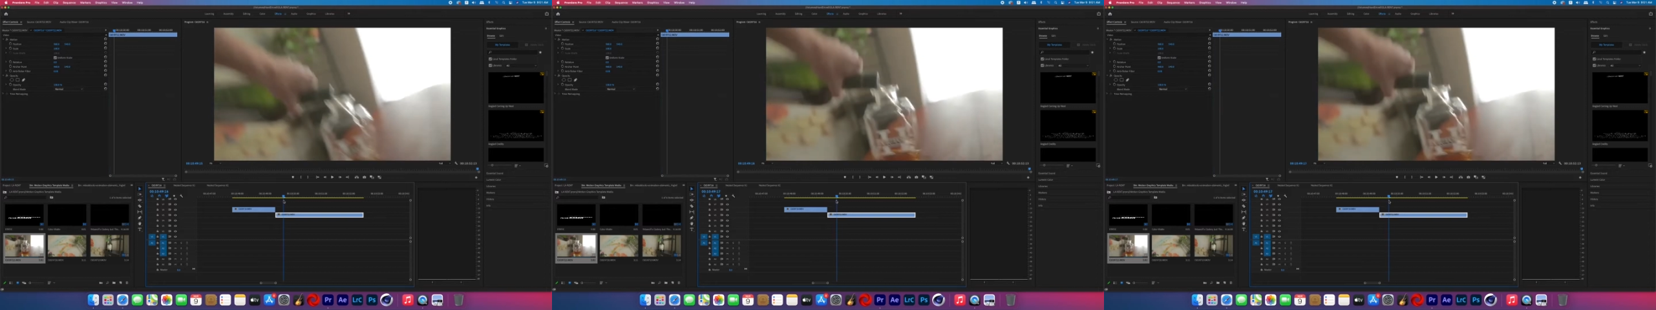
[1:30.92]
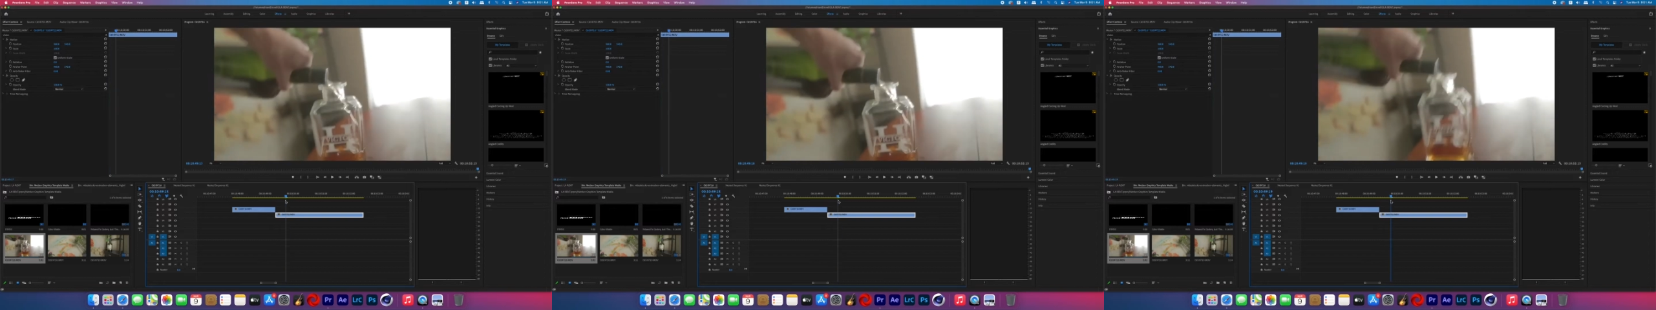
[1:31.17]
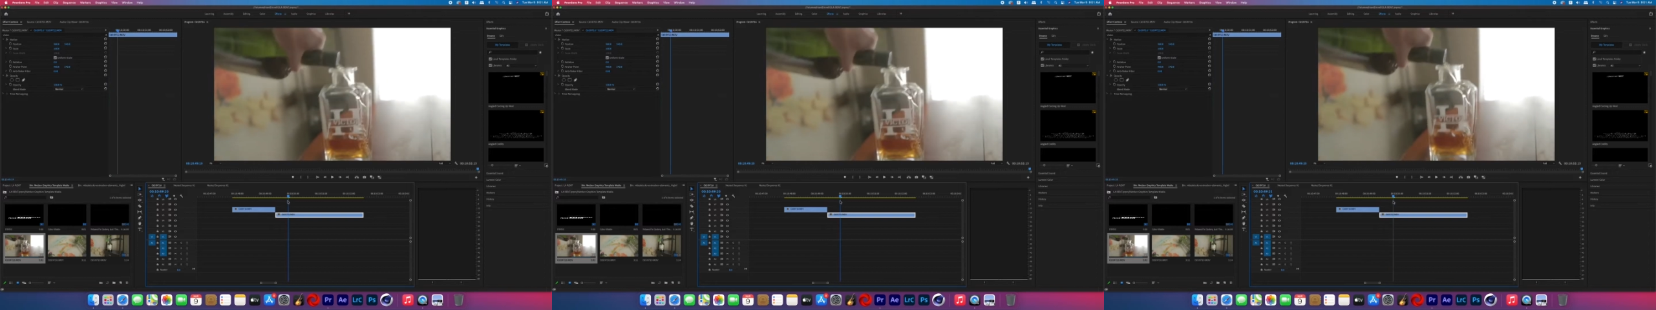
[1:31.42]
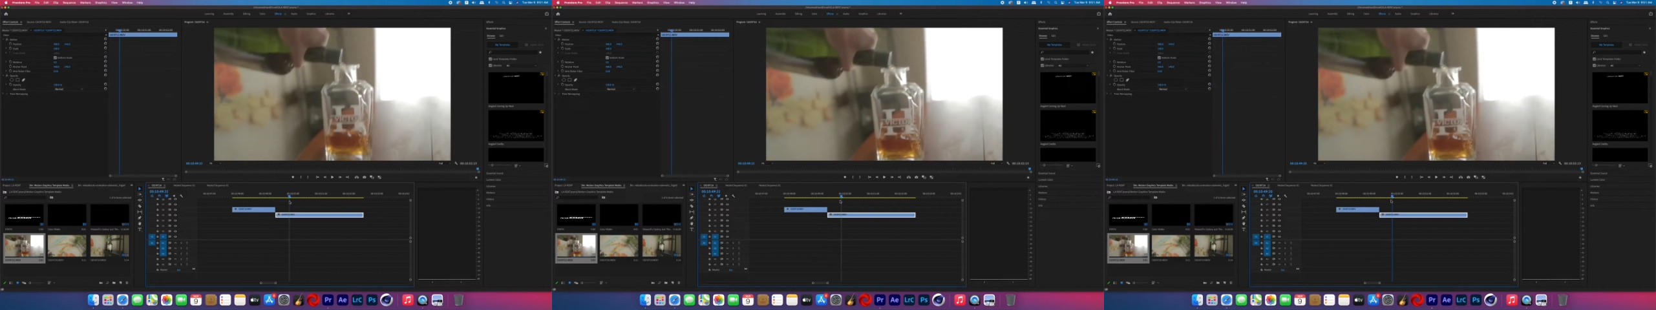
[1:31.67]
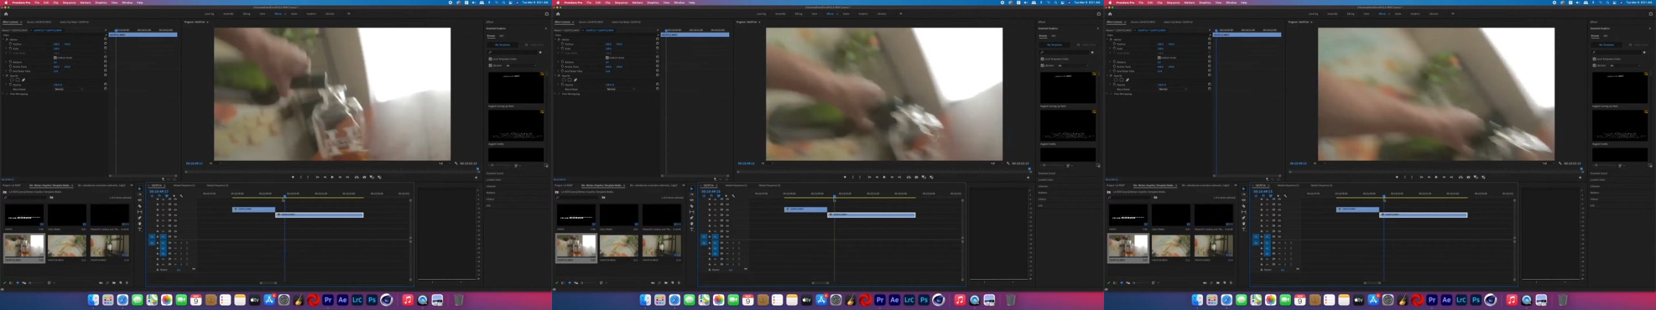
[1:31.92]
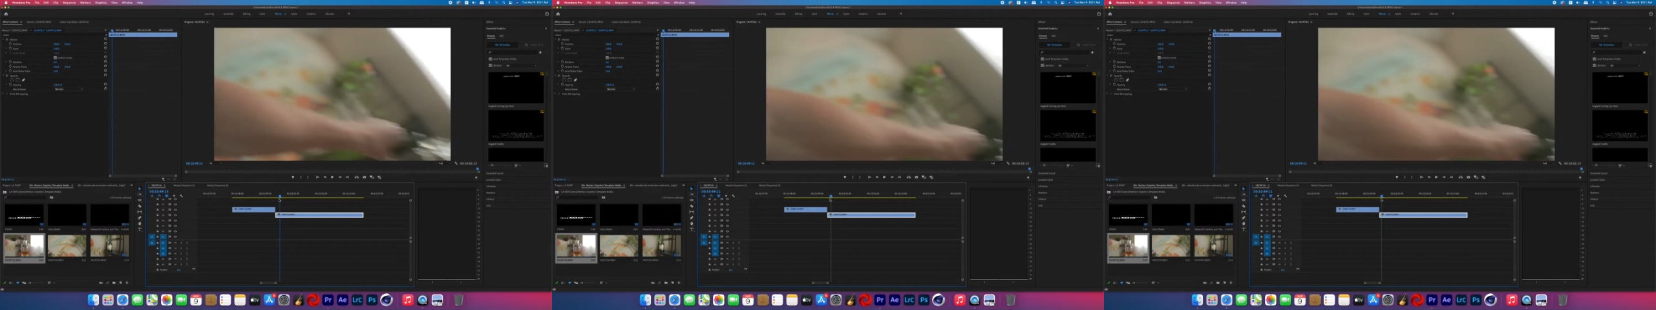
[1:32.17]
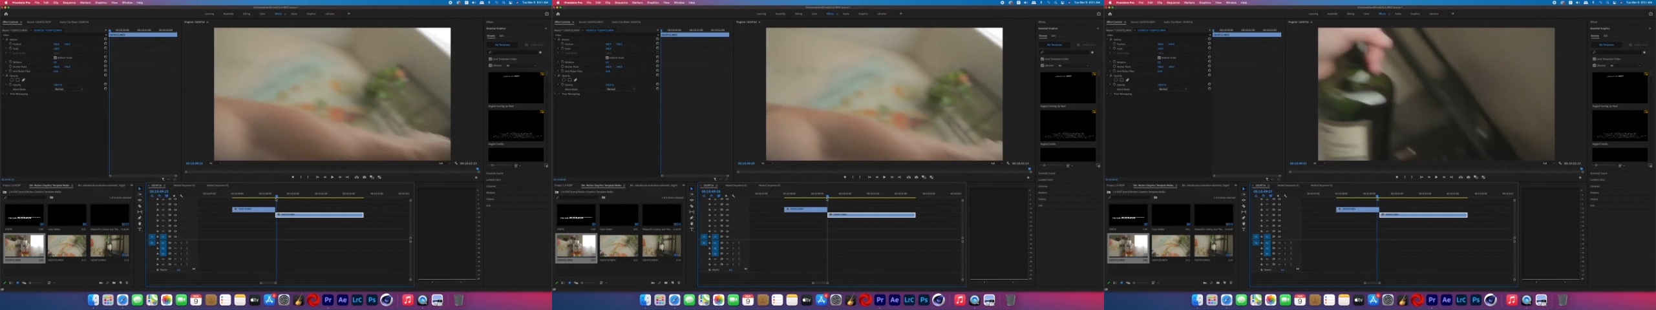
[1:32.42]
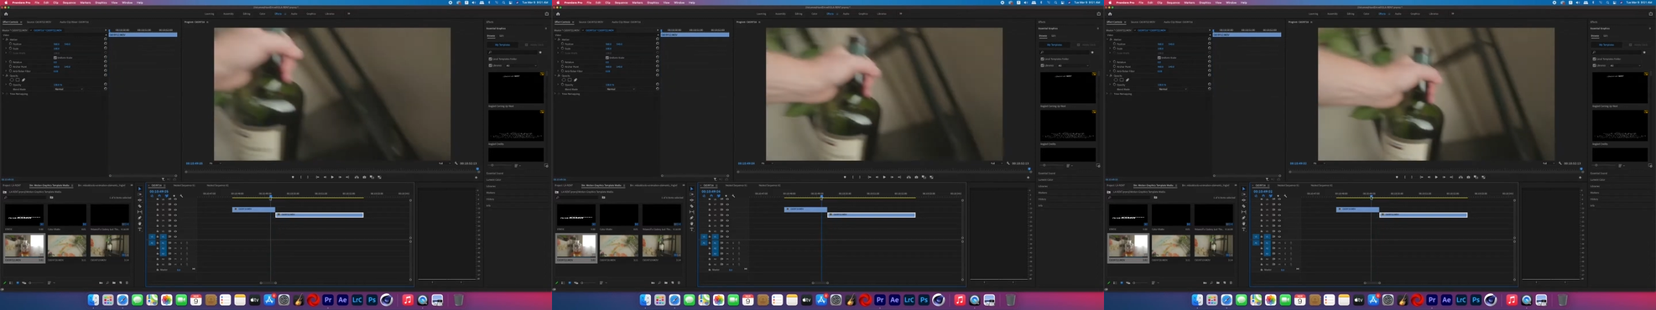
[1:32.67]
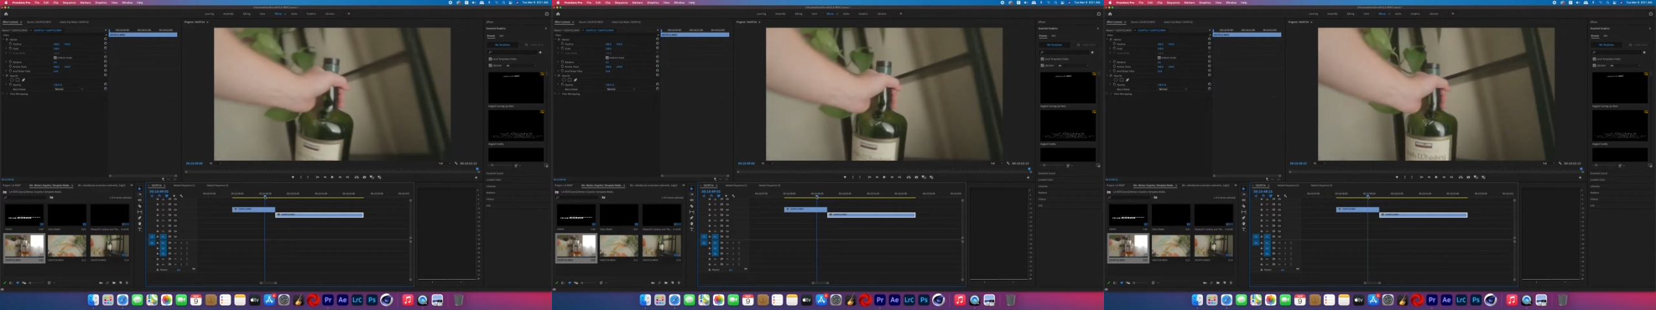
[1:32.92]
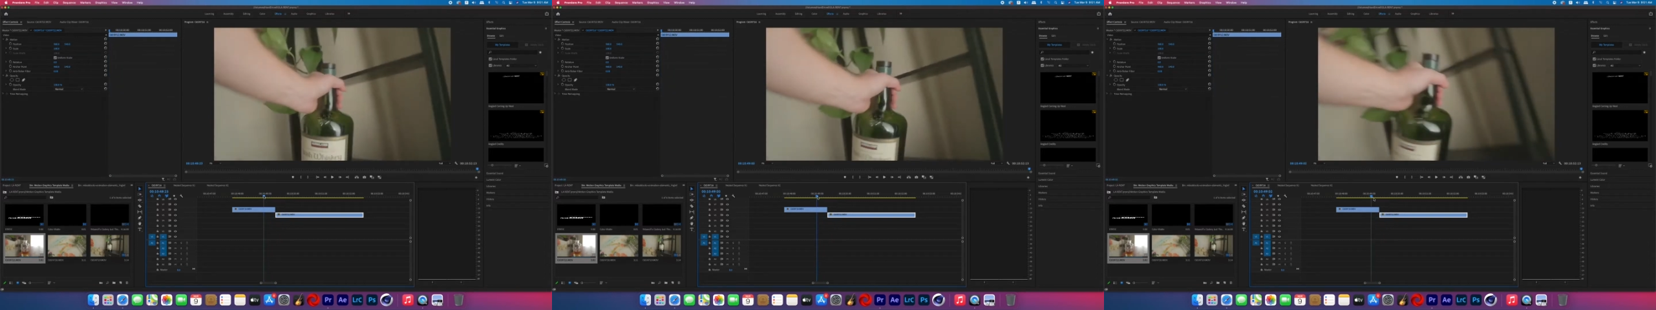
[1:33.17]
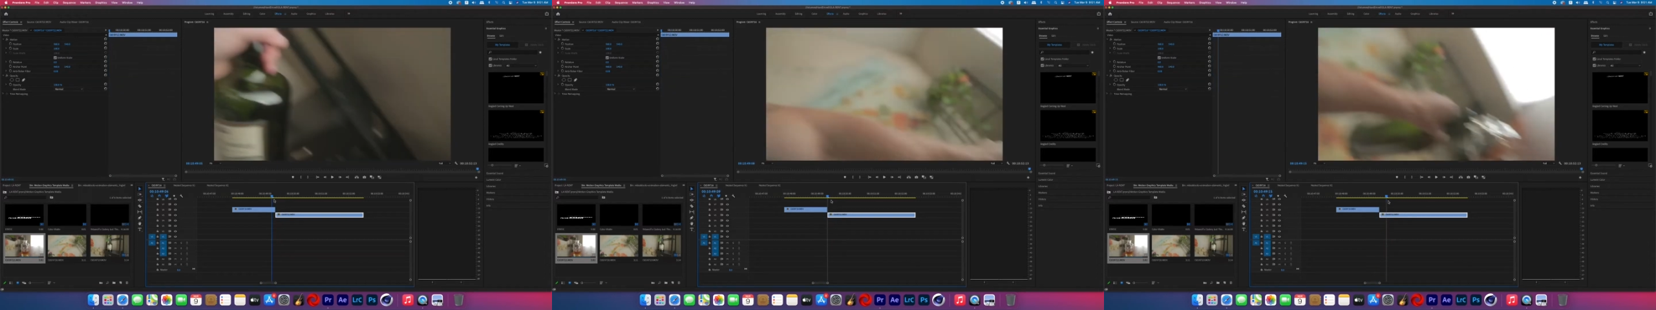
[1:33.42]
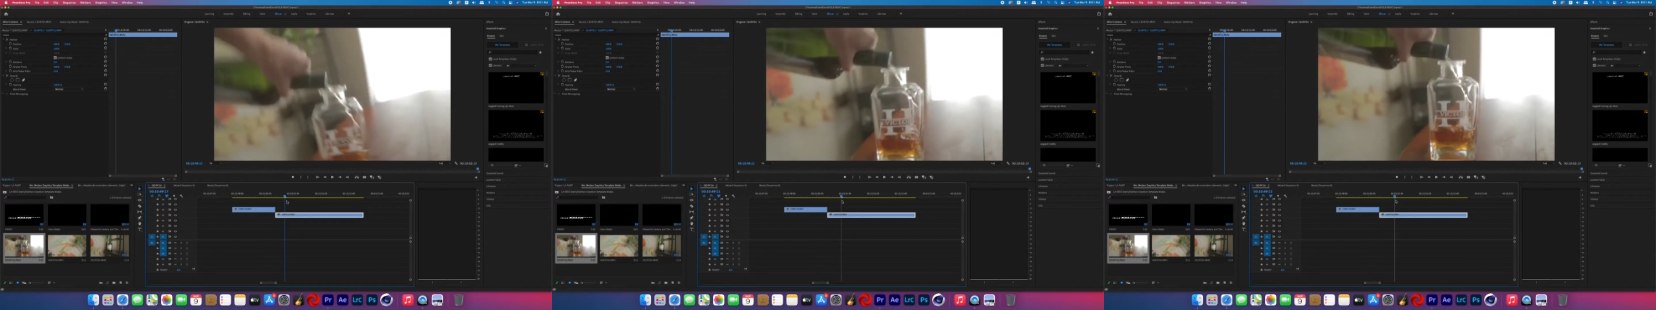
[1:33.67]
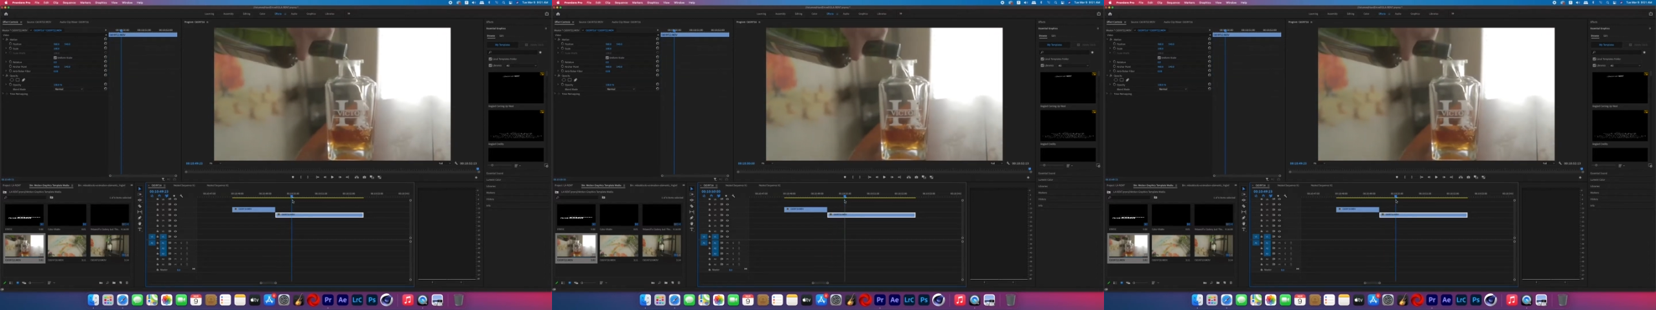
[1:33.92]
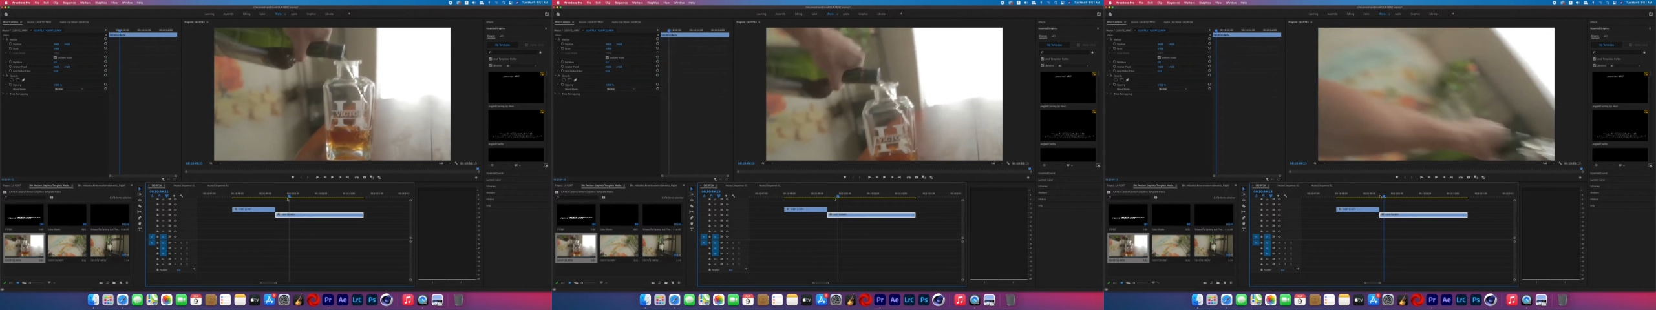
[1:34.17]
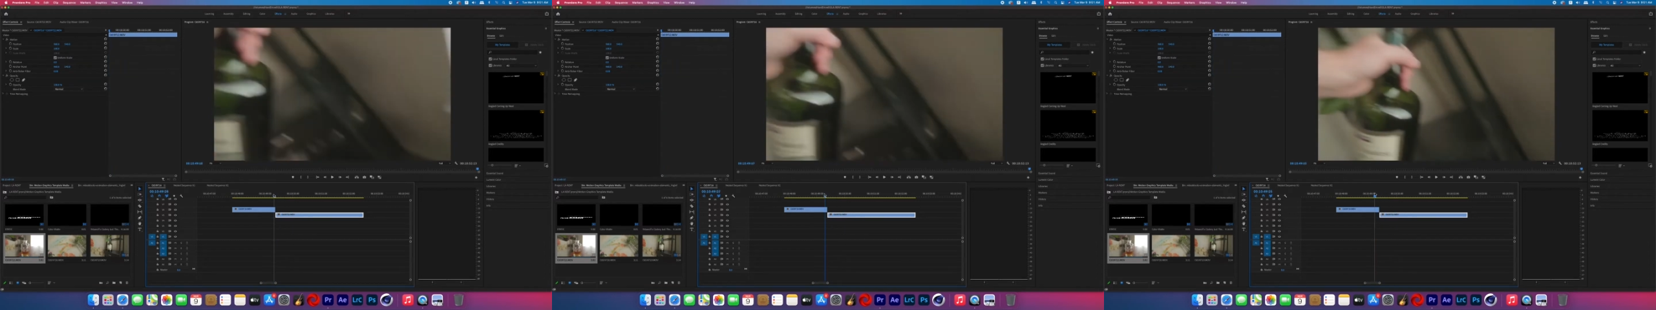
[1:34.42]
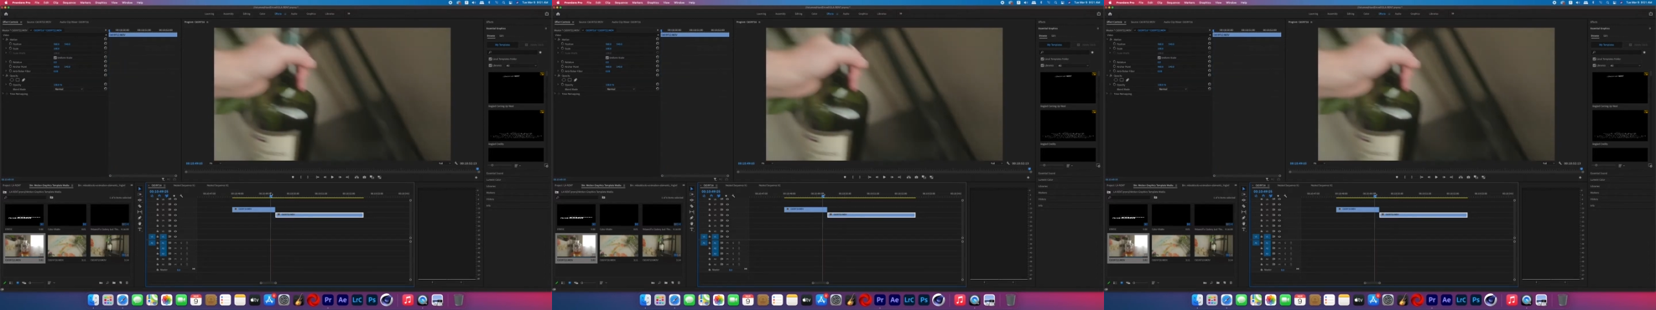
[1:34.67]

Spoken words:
(no speaker visible)